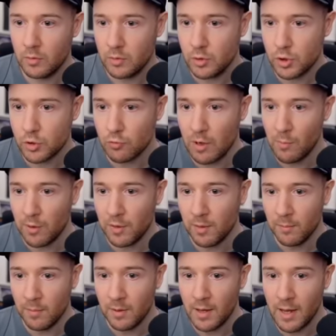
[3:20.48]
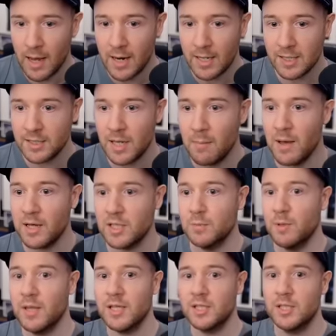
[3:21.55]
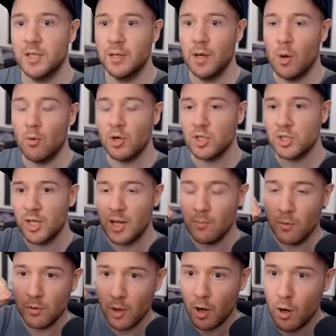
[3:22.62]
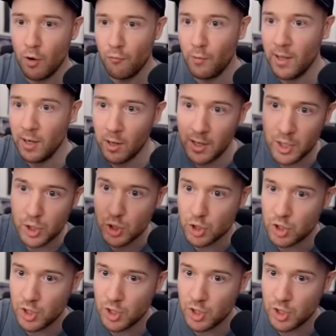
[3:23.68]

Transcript: Just run with him. Allan Saint-Maxima, that's it. I want to just get him on the halfway line and just